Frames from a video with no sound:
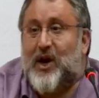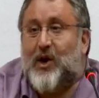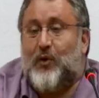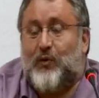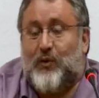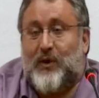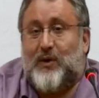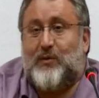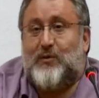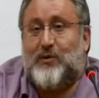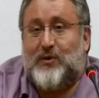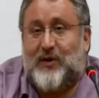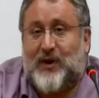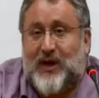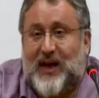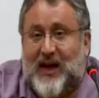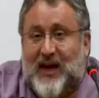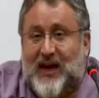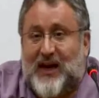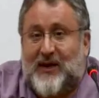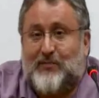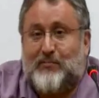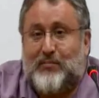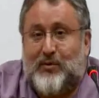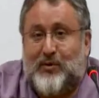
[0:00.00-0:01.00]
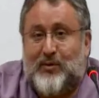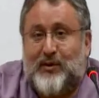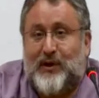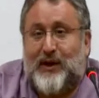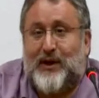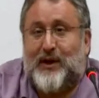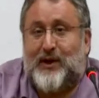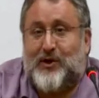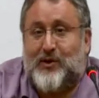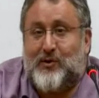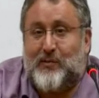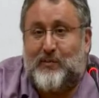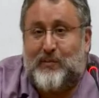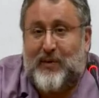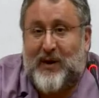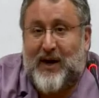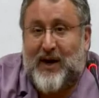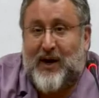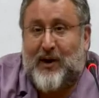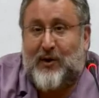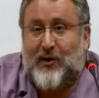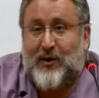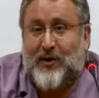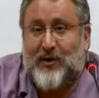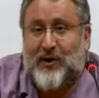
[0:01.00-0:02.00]
We will gain political
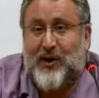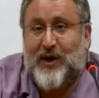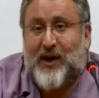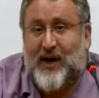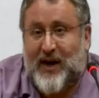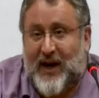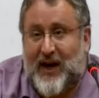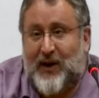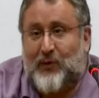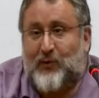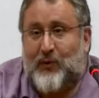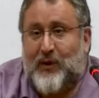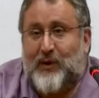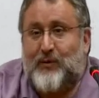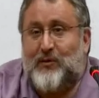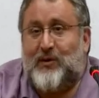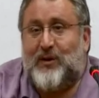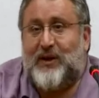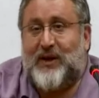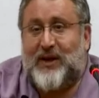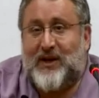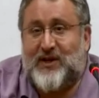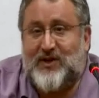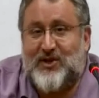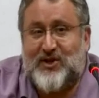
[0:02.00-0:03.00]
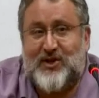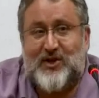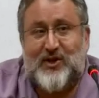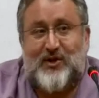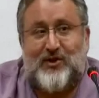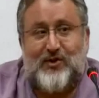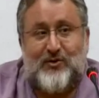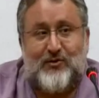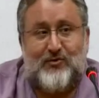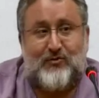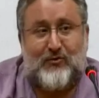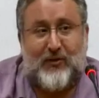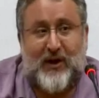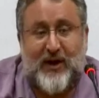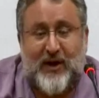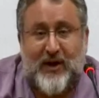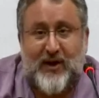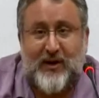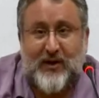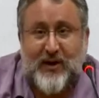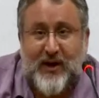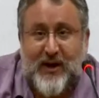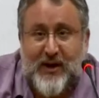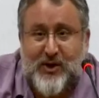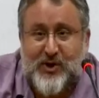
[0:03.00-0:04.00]
power and we will institute
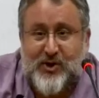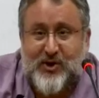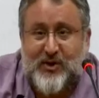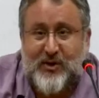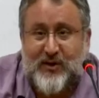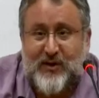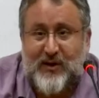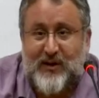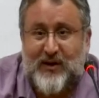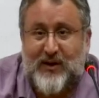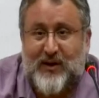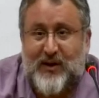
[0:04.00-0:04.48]
regulation.